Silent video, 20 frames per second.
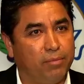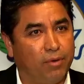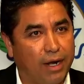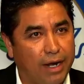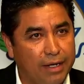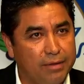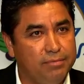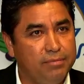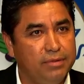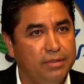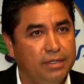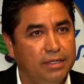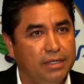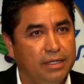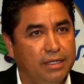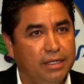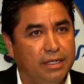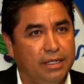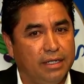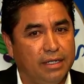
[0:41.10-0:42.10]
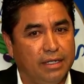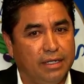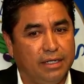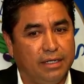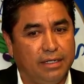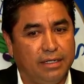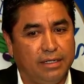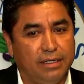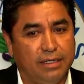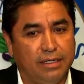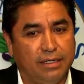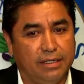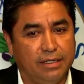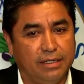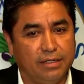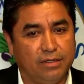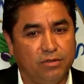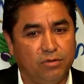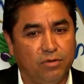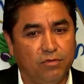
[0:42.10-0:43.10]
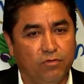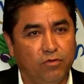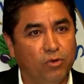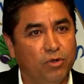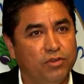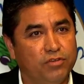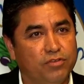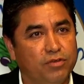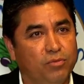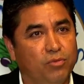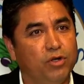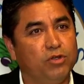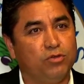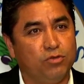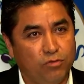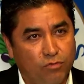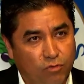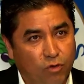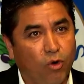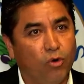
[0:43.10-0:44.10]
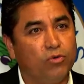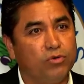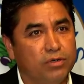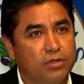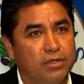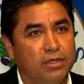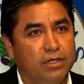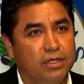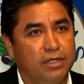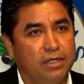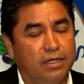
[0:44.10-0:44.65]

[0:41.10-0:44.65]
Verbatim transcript: of bribe uh, to influence someone to vote